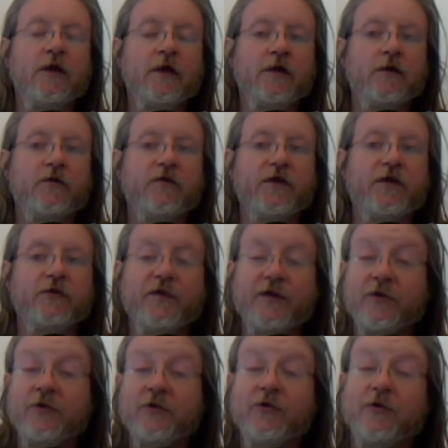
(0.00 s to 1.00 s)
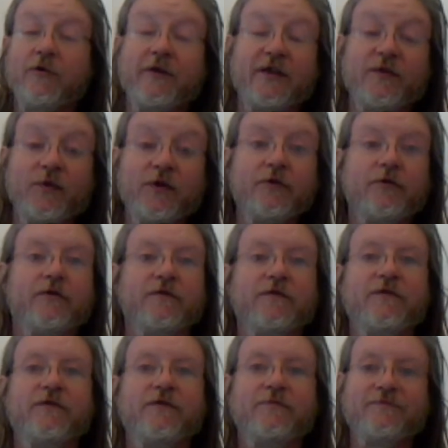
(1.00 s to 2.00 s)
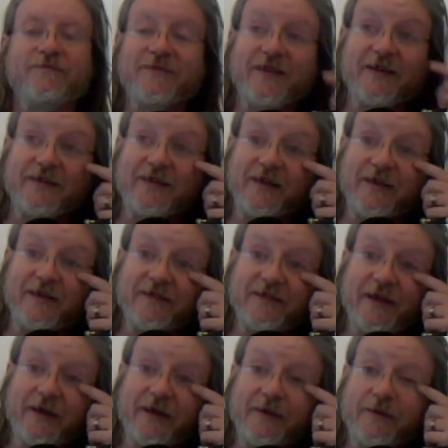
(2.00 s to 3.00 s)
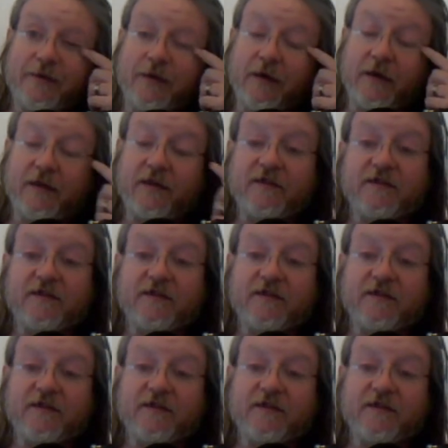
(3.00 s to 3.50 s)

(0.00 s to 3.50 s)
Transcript: of air traffic control experience, that's exactly